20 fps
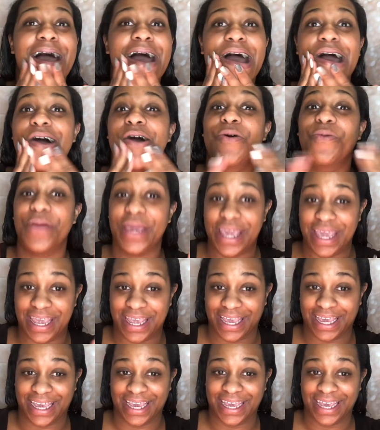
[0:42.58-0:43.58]
A
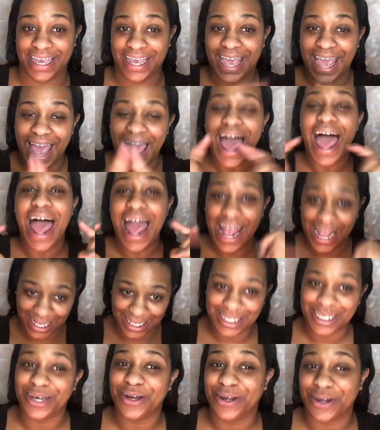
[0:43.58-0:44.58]
week
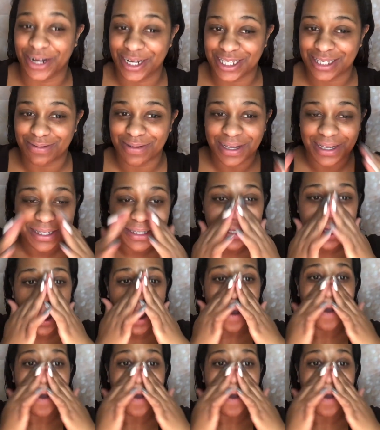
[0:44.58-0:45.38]
until Christmas.